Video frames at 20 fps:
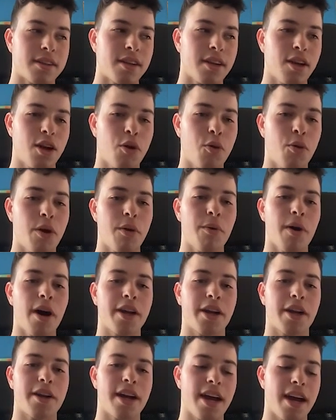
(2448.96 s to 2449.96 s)
quit while
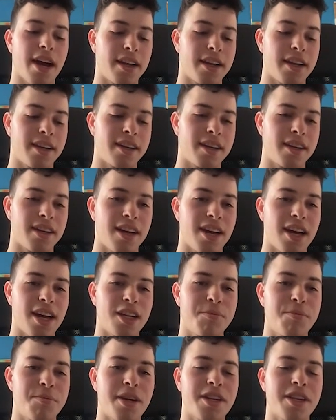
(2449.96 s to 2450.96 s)
you're ahead,
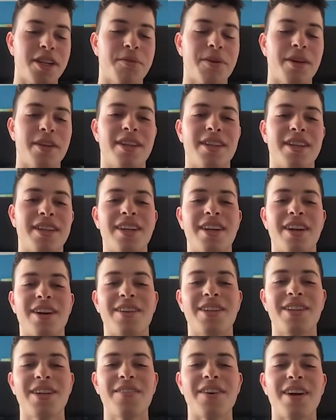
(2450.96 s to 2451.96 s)
especially with,
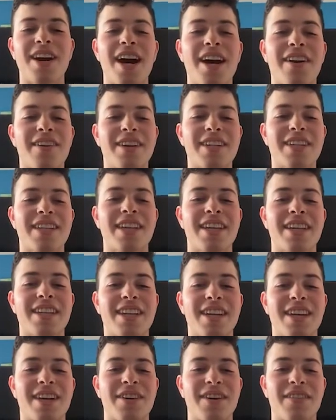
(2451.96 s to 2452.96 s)
super high risk things
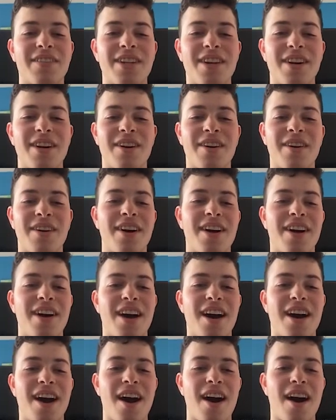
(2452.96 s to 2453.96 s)
like crypto.
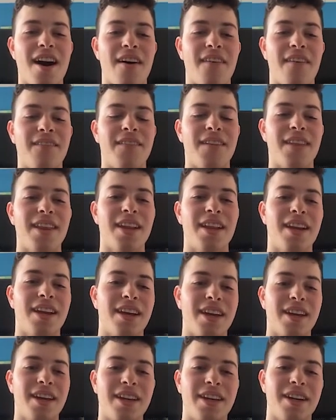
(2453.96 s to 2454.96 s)

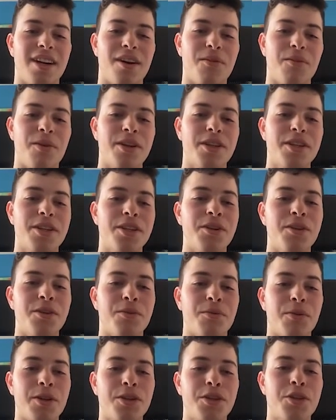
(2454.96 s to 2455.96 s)
Once
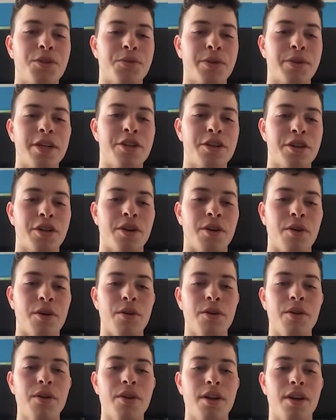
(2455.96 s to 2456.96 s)
you reach your
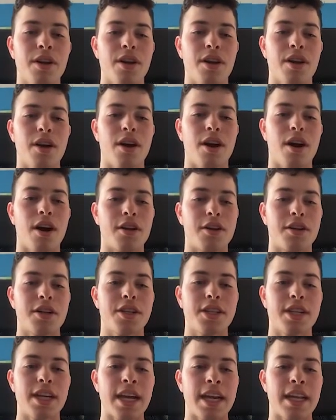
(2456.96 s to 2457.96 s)
goal,
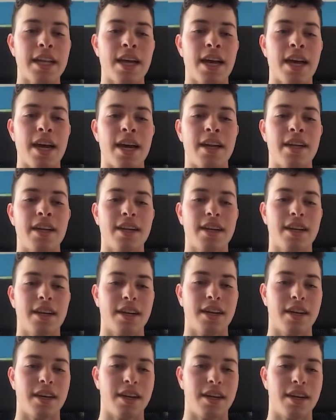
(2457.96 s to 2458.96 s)
understand that,
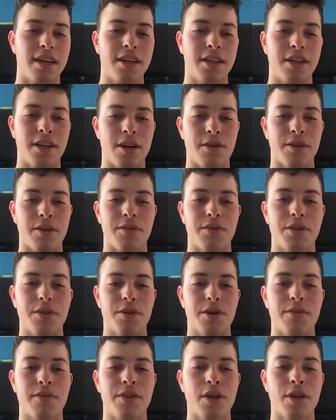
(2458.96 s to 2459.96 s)
you've
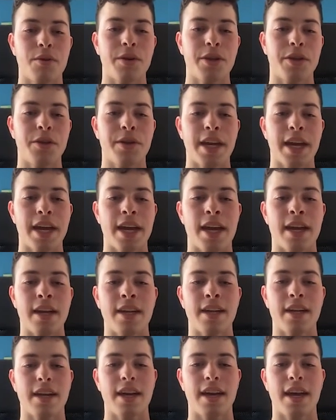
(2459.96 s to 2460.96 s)
sort of done what you
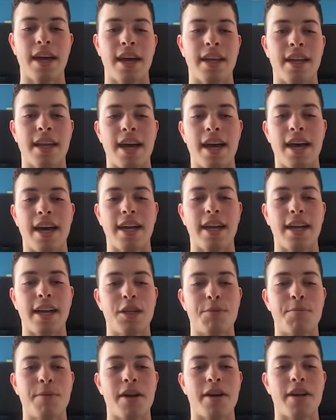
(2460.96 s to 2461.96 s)
can, and that
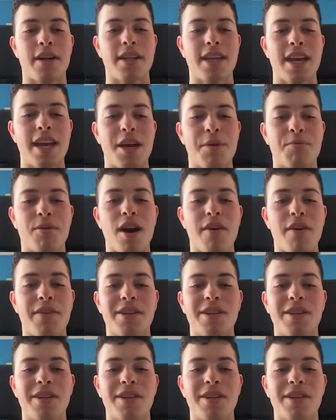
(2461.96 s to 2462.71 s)
it's better to take profits